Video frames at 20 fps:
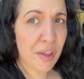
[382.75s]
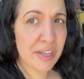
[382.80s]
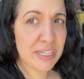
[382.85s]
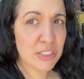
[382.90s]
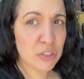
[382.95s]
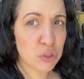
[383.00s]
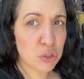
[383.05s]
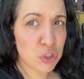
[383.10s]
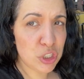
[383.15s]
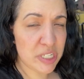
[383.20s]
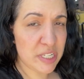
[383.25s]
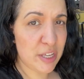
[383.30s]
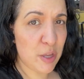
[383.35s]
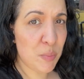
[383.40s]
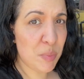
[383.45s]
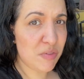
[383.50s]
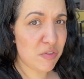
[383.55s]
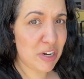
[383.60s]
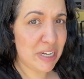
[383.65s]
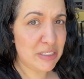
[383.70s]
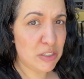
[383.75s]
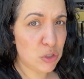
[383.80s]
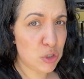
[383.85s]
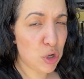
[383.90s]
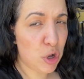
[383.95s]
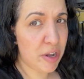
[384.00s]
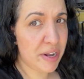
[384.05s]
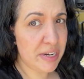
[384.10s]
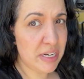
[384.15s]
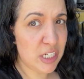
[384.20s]
It's chicken with like the
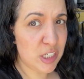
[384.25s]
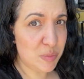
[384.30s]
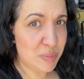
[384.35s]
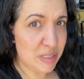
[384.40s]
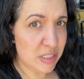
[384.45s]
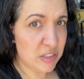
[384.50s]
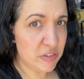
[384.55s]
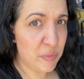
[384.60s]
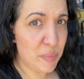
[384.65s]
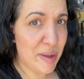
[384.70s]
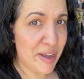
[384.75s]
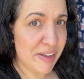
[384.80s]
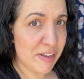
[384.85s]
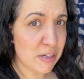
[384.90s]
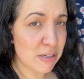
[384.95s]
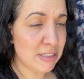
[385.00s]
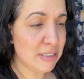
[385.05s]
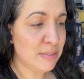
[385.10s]
Chinese bits of bacon.